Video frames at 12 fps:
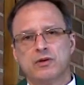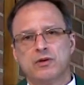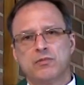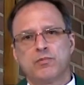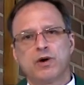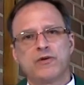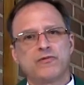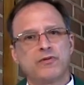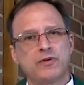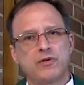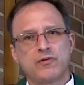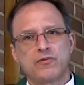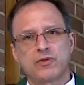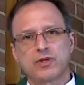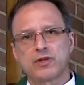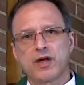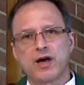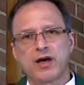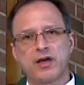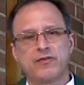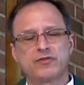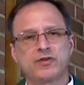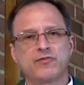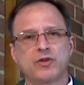but for the
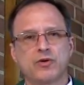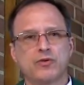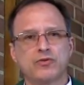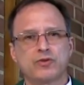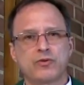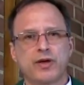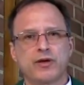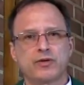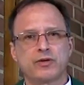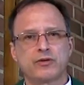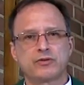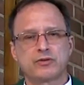lives of those around us.